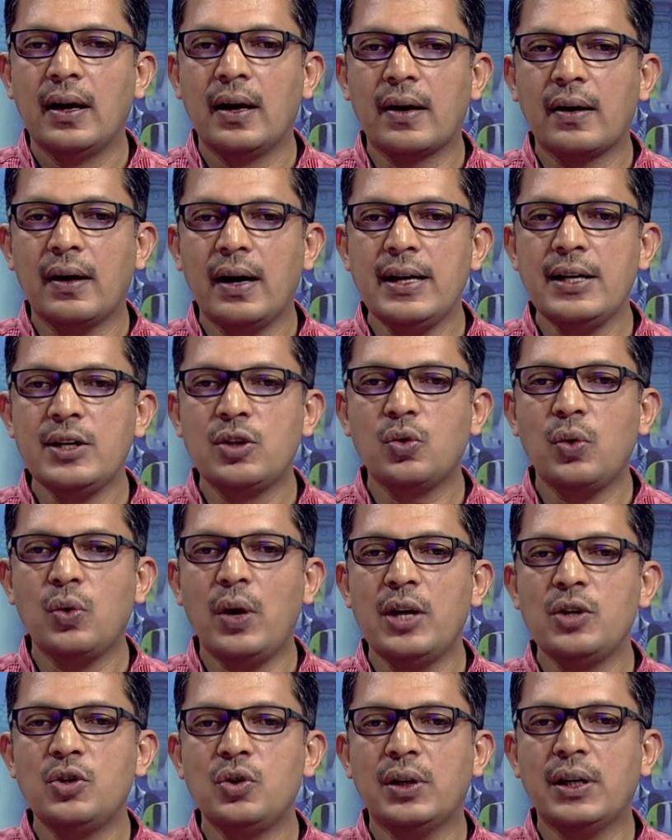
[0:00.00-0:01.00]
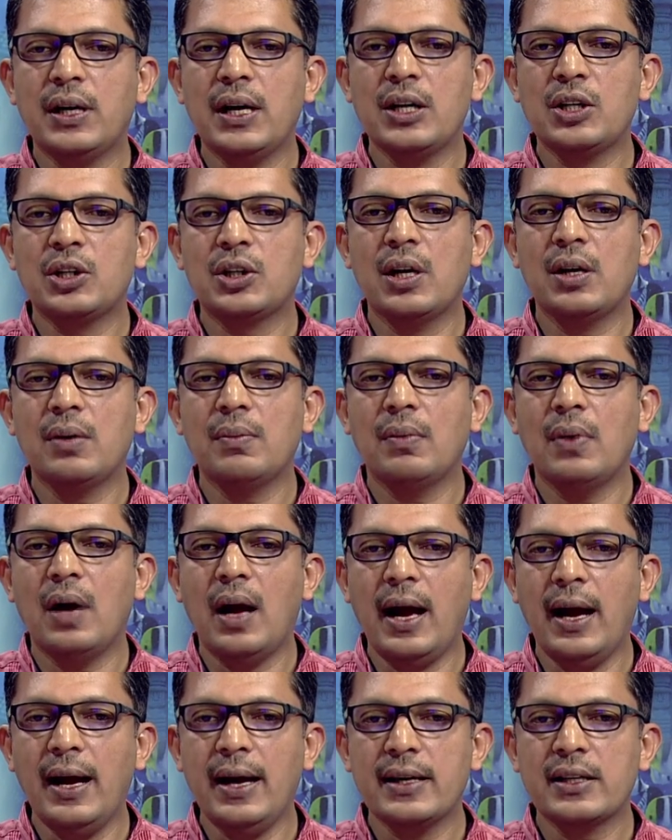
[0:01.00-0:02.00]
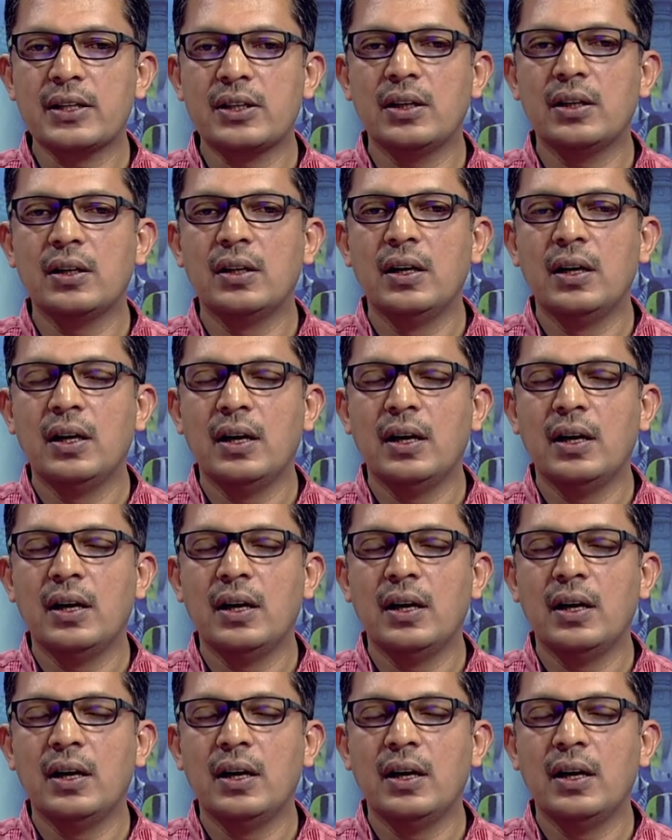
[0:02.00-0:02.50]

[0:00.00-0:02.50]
Right to Education Act